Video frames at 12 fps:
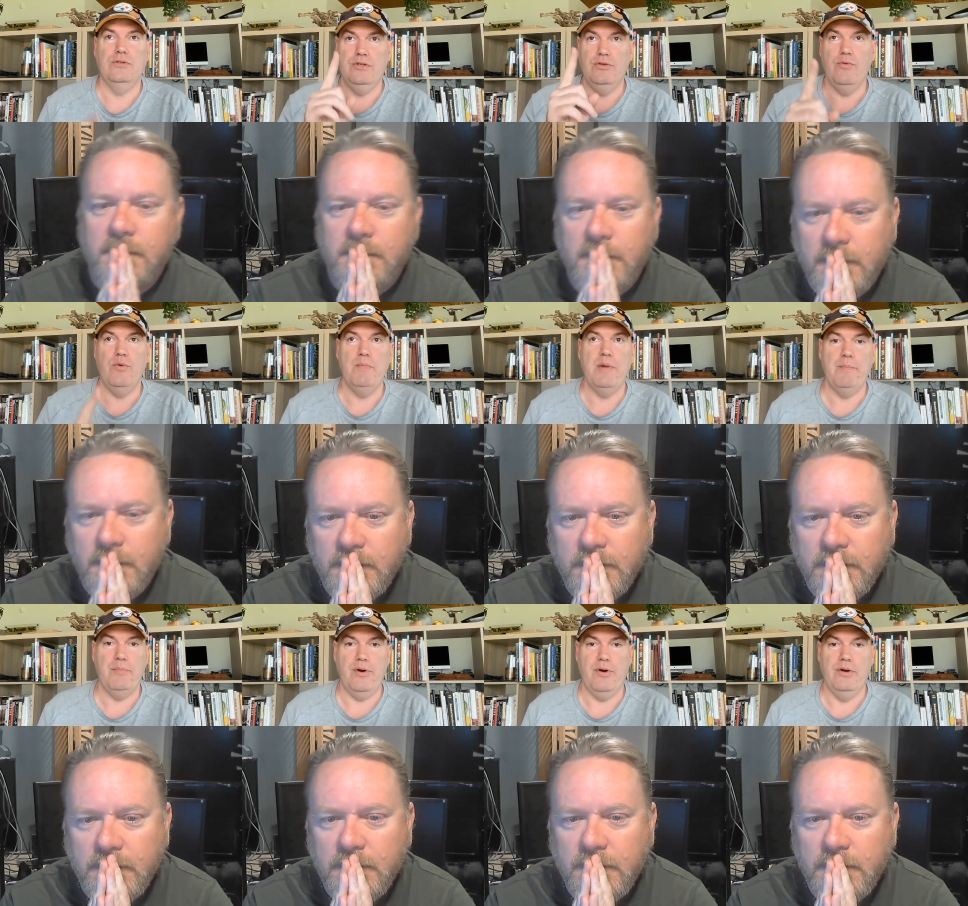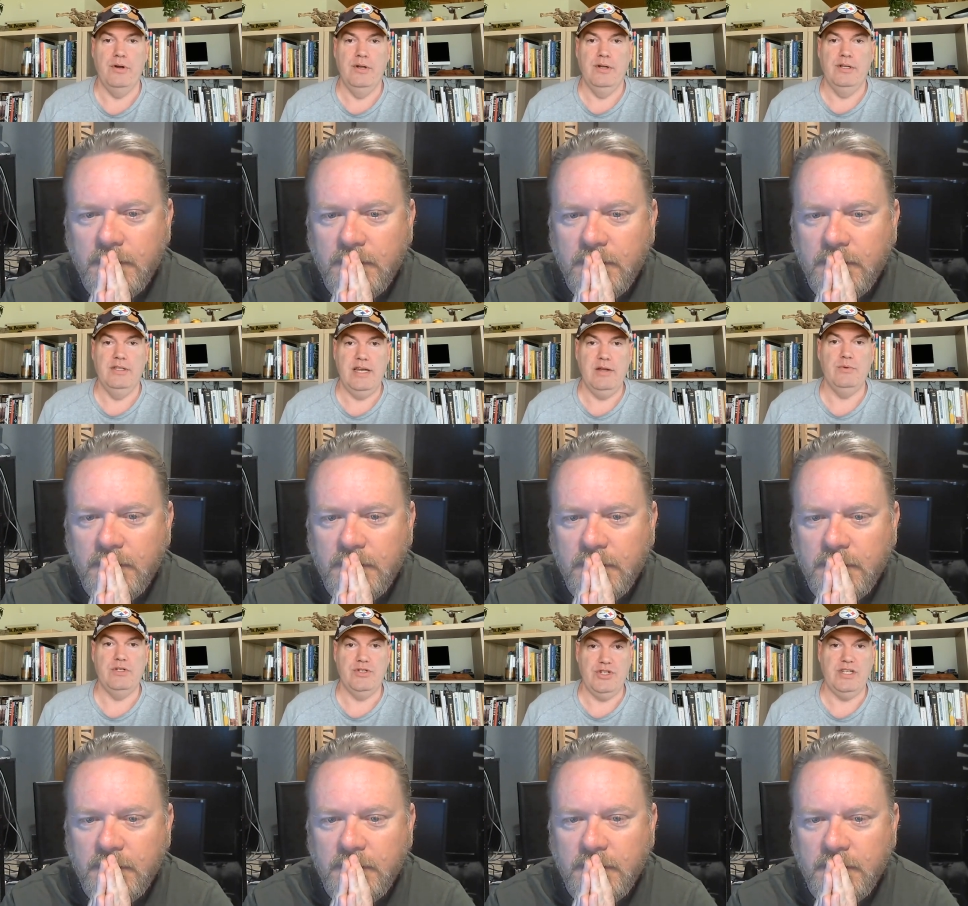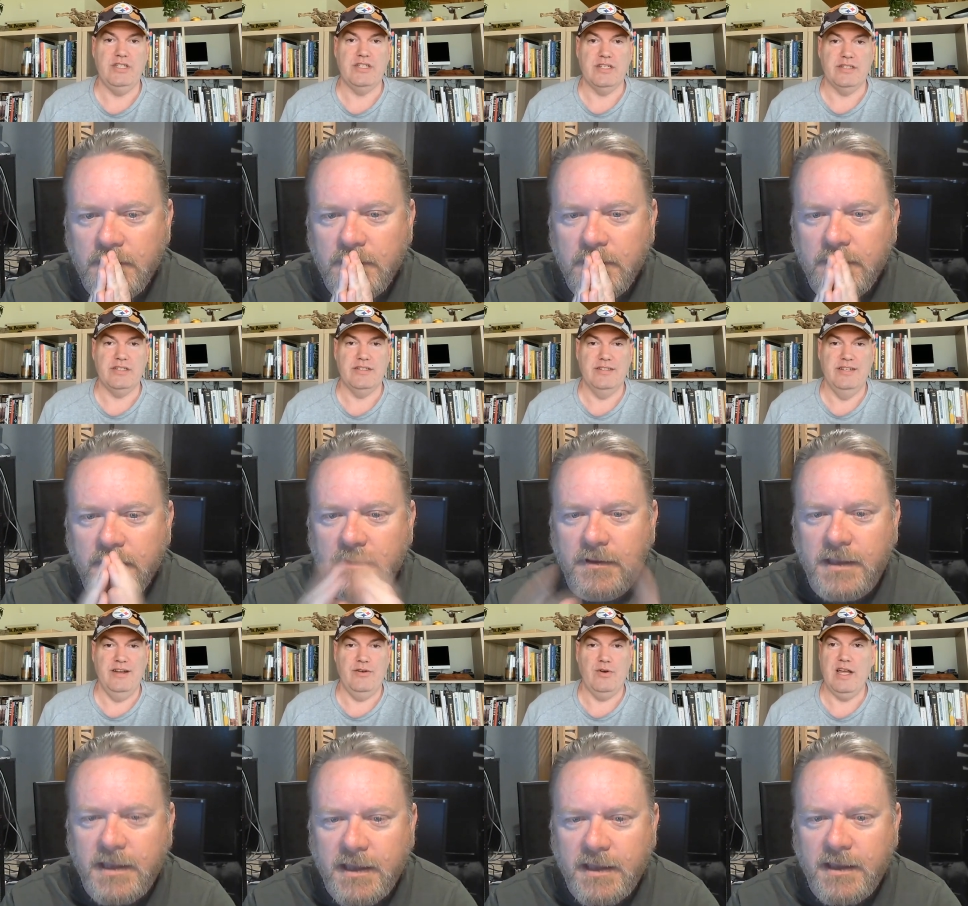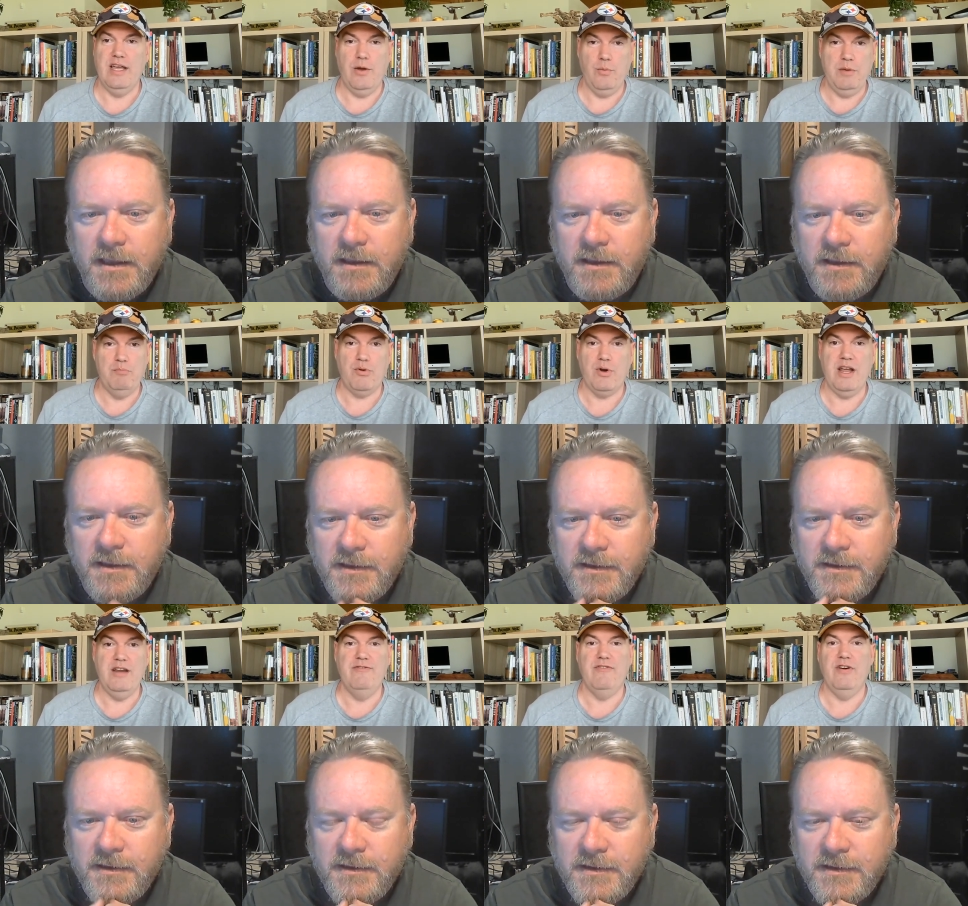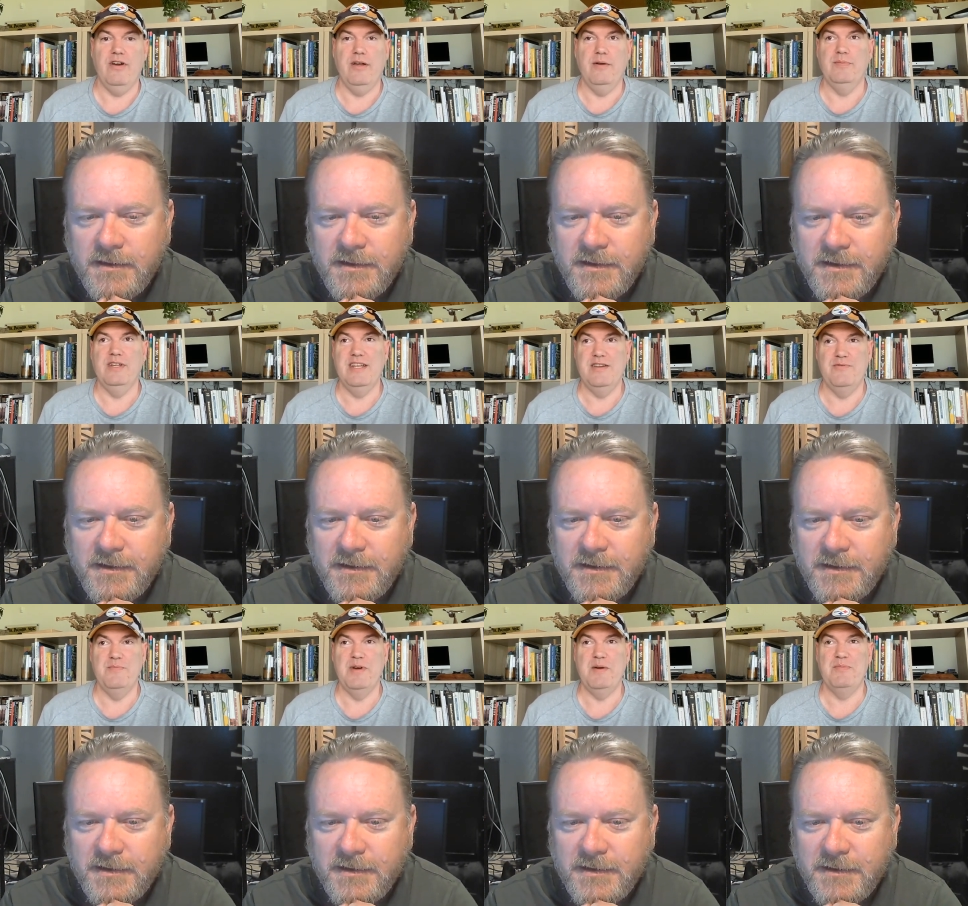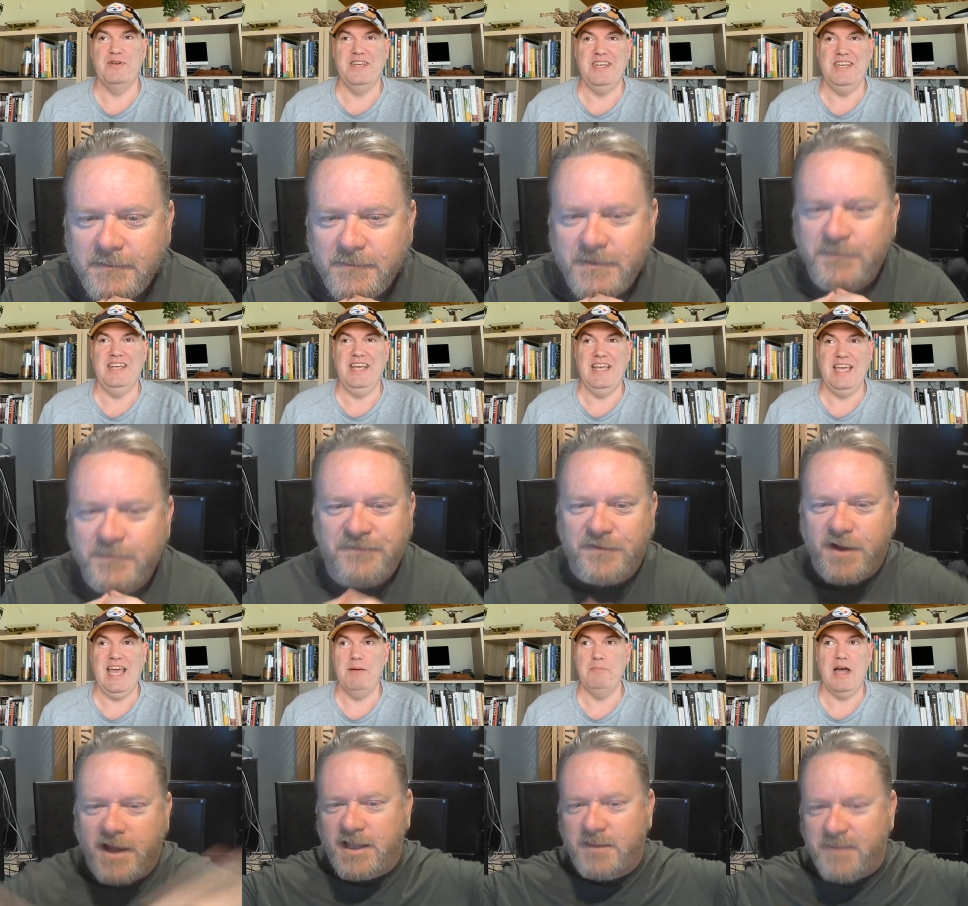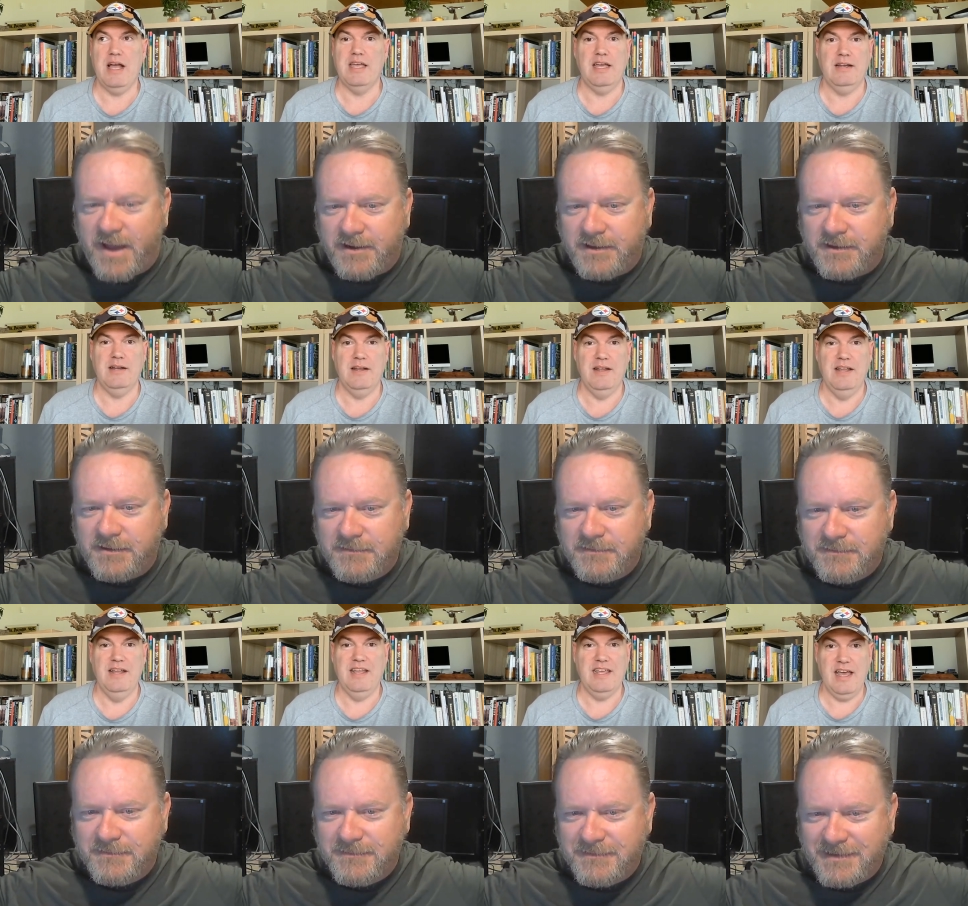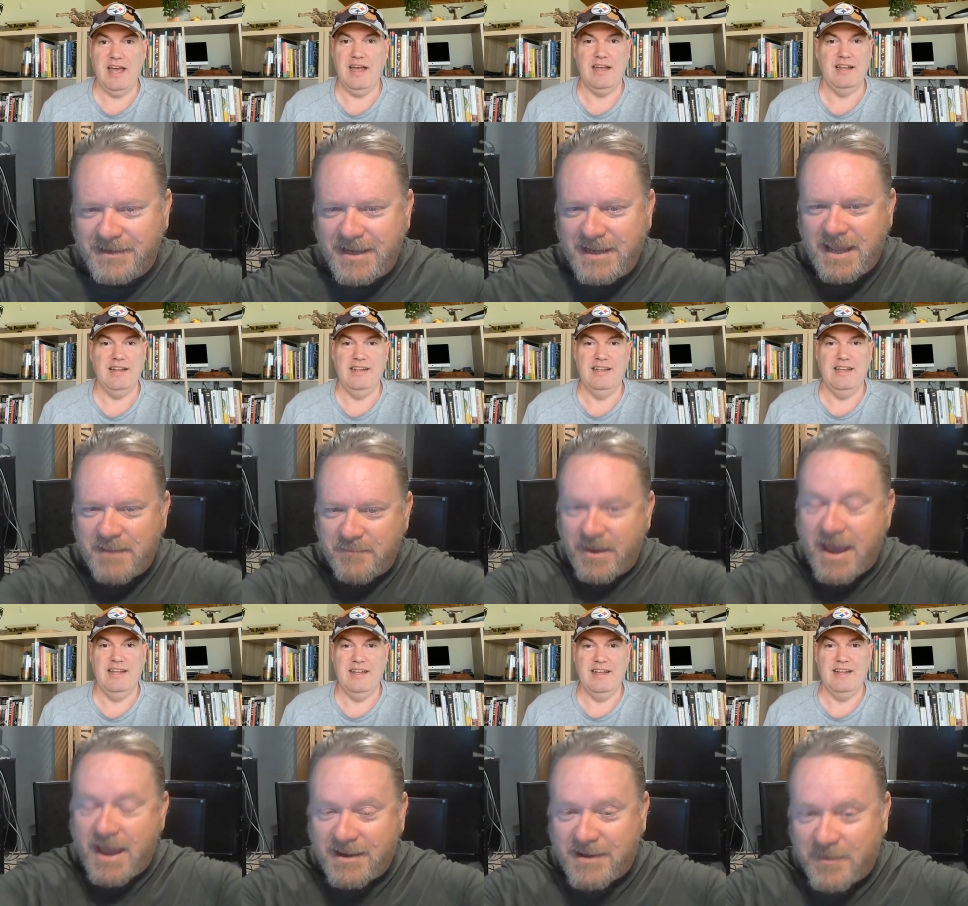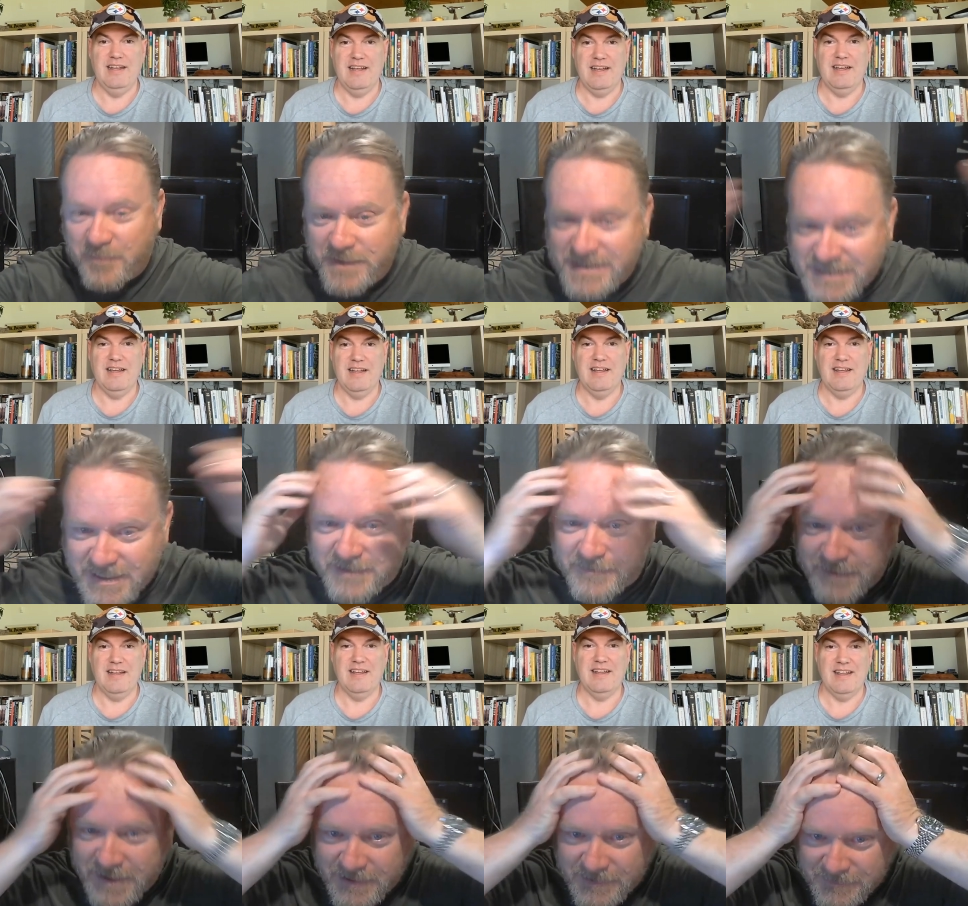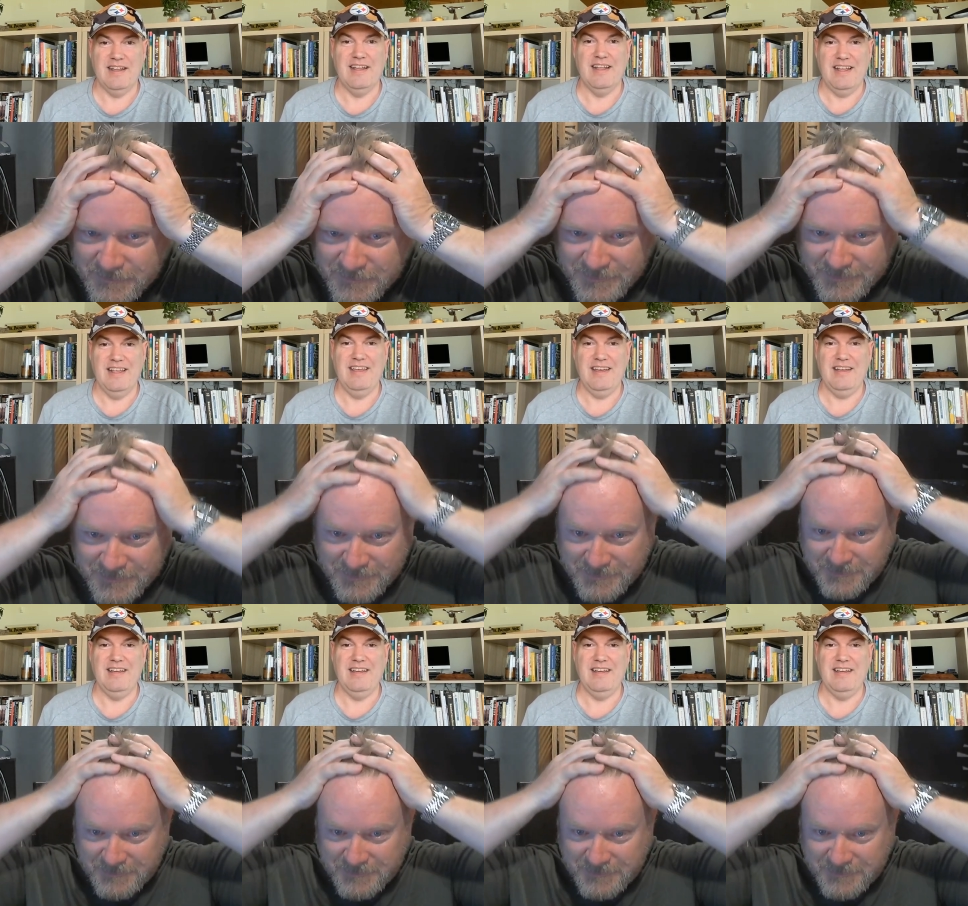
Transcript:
Speaker 1: you remember that it was Jesus, right? And we prayed for him, and then remember he we he forgot came, all
Speaker 2: about it. Yeah, he came back a couple weeks later, right?
Speaker 1: Yeah,